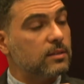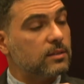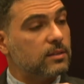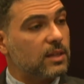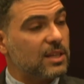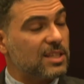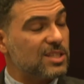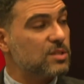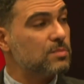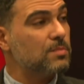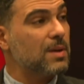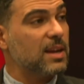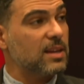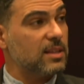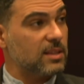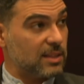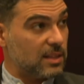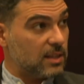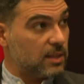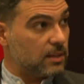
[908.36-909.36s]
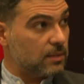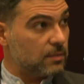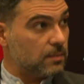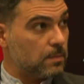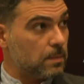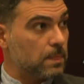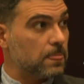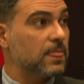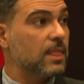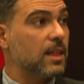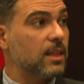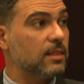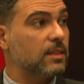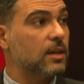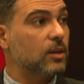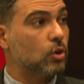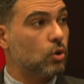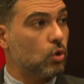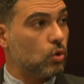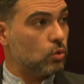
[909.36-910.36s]
transparently
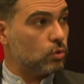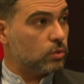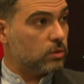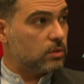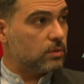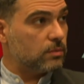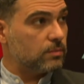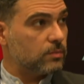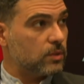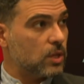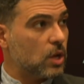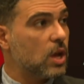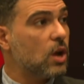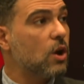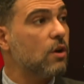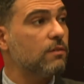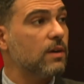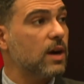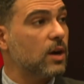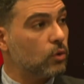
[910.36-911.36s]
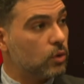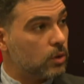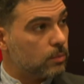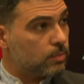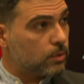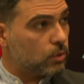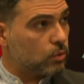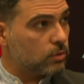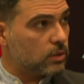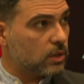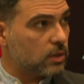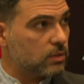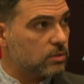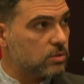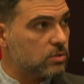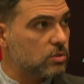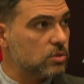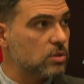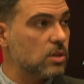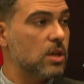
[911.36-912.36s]
the code of our
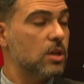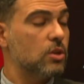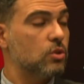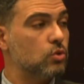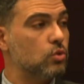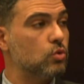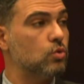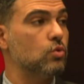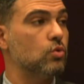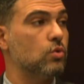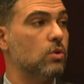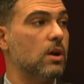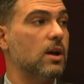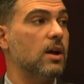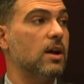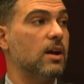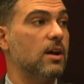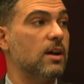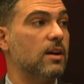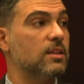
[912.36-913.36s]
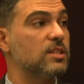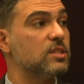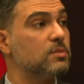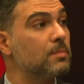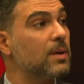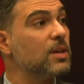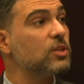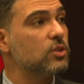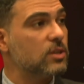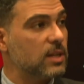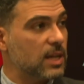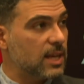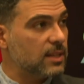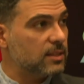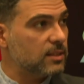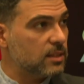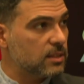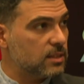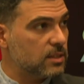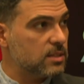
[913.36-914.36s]
products to special
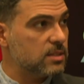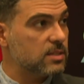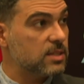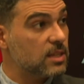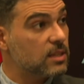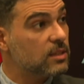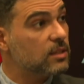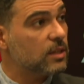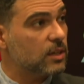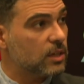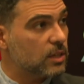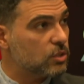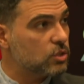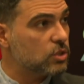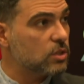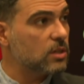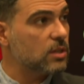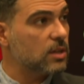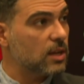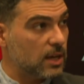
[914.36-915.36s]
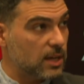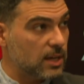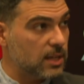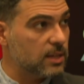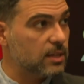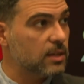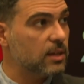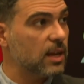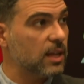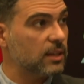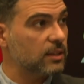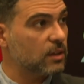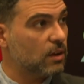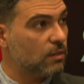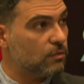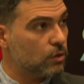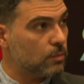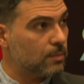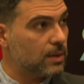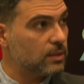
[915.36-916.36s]
entities in the region, legal and
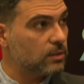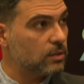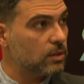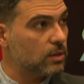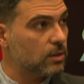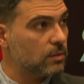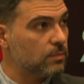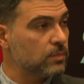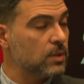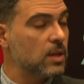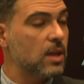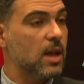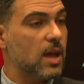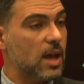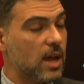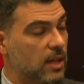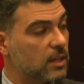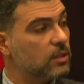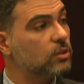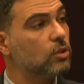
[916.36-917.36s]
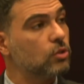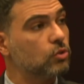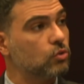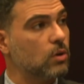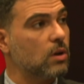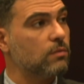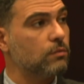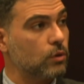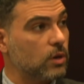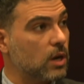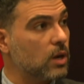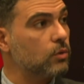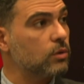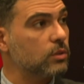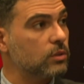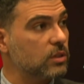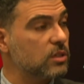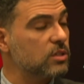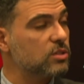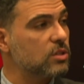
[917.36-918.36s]
governmental, and to for
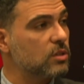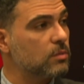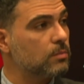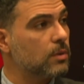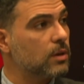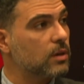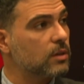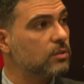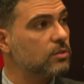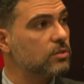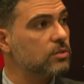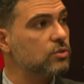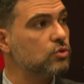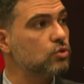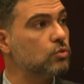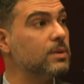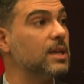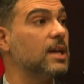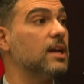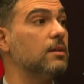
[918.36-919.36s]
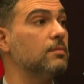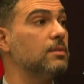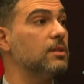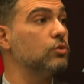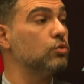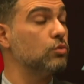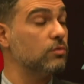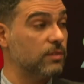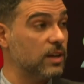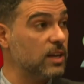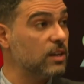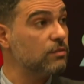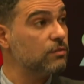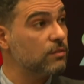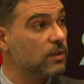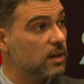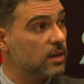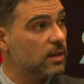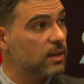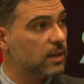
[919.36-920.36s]
our trusted partners to be able to
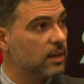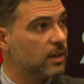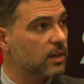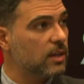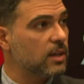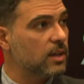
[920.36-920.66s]
verify